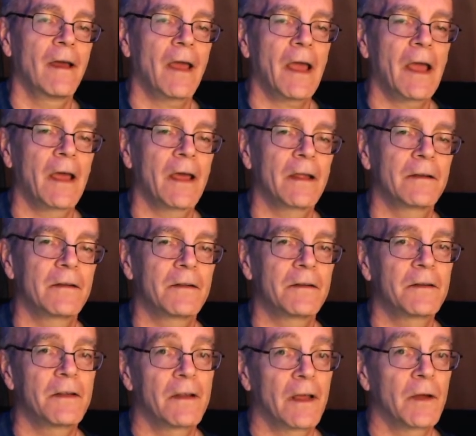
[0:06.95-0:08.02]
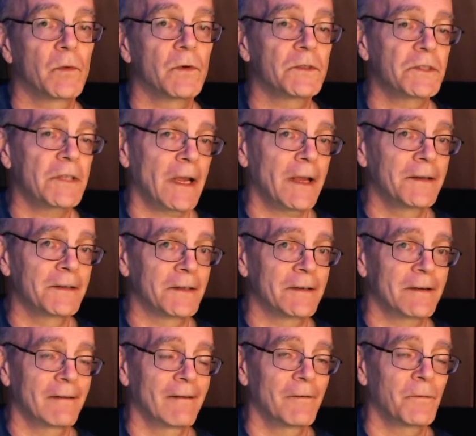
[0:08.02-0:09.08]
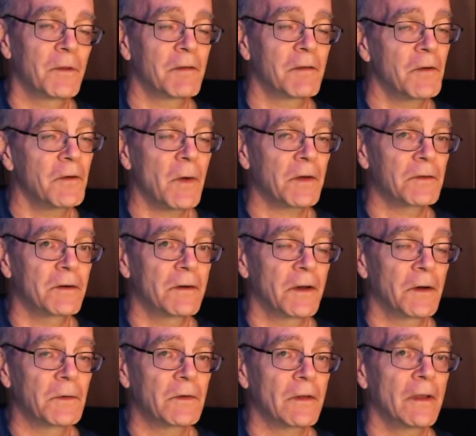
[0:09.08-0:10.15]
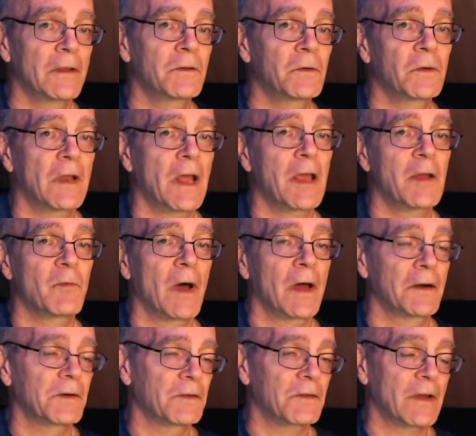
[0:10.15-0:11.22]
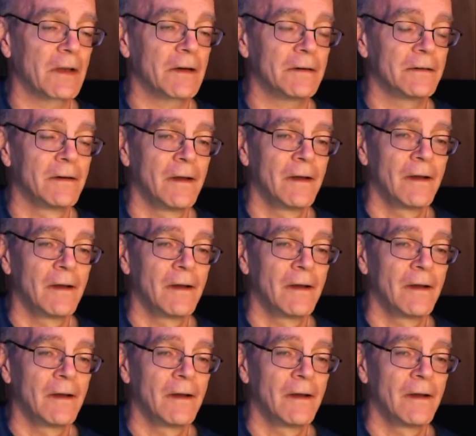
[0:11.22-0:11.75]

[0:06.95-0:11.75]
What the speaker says: and today we'll change it with a few extra notes into an A minor scale.